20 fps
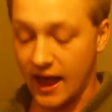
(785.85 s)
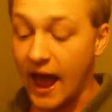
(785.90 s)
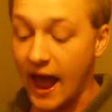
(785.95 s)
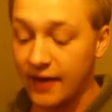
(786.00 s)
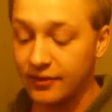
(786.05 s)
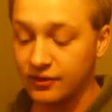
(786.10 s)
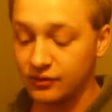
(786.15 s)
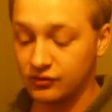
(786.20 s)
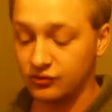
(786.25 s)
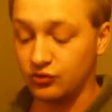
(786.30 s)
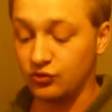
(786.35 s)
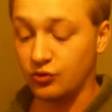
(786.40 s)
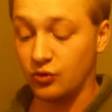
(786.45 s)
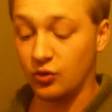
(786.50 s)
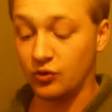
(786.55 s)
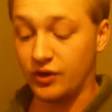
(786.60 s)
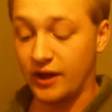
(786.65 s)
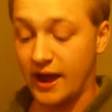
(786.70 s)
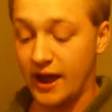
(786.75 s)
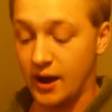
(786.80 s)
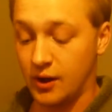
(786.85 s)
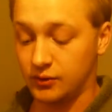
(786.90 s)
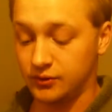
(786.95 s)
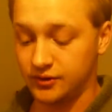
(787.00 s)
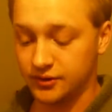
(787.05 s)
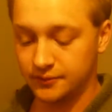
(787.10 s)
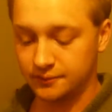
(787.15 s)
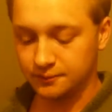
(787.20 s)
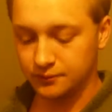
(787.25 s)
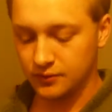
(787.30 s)
had this drilled
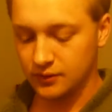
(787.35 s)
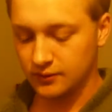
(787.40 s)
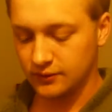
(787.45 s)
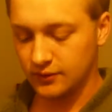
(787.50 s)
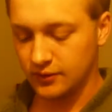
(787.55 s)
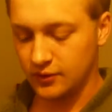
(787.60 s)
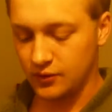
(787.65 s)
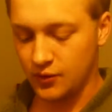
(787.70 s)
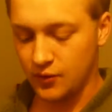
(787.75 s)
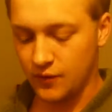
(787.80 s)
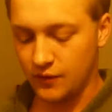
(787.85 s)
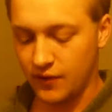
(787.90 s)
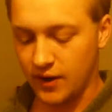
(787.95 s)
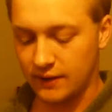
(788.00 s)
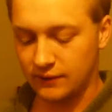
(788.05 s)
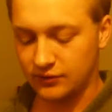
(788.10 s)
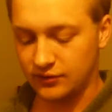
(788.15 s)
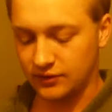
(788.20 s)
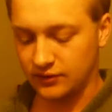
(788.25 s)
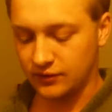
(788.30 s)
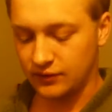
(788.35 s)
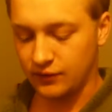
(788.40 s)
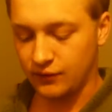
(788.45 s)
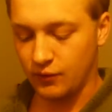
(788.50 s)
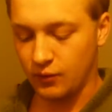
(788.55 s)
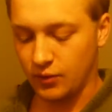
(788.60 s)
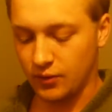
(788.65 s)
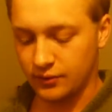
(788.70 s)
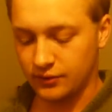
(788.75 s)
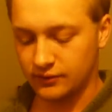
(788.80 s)
out to
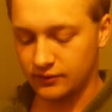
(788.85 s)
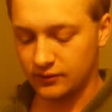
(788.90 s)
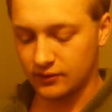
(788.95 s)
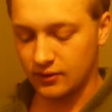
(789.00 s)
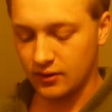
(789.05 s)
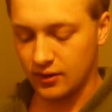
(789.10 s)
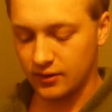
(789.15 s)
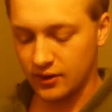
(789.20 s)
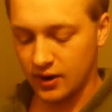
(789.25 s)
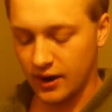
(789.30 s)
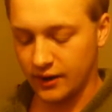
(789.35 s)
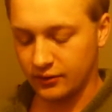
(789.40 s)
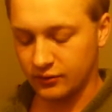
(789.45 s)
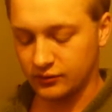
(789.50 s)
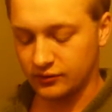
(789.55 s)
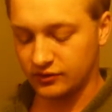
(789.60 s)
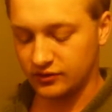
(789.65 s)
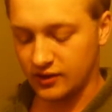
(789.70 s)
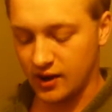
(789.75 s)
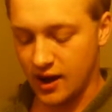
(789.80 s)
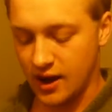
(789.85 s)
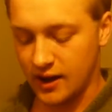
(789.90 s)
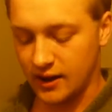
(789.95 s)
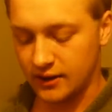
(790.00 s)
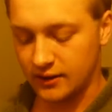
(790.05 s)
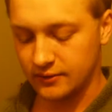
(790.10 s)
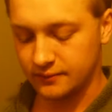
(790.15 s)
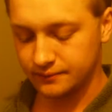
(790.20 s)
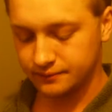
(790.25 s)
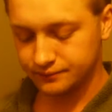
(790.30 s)
5/64ths on either
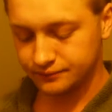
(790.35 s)
side.